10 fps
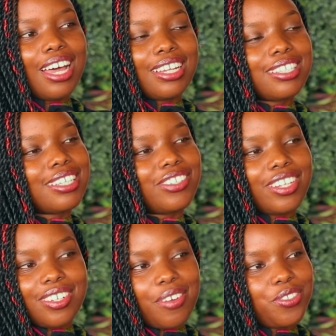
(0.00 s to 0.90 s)
That's such a
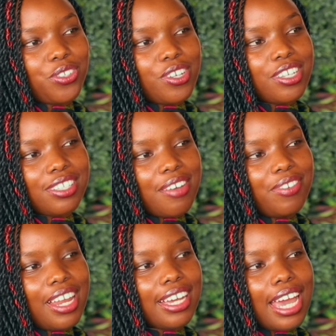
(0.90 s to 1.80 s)
tough choice. I
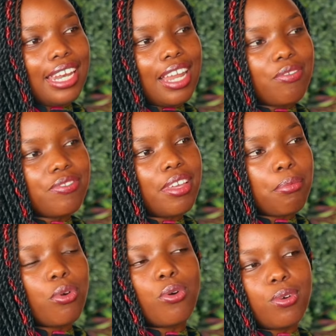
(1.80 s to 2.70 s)
feel like I love
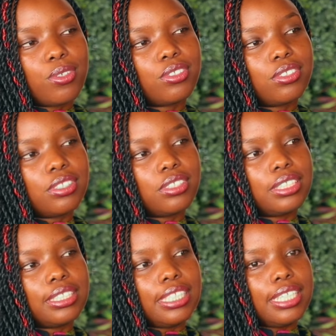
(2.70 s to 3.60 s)
them all
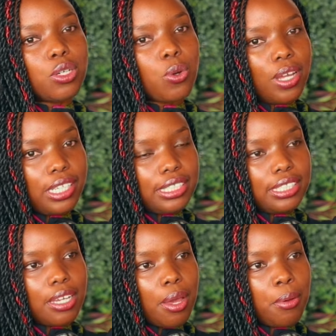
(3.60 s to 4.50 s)
equally.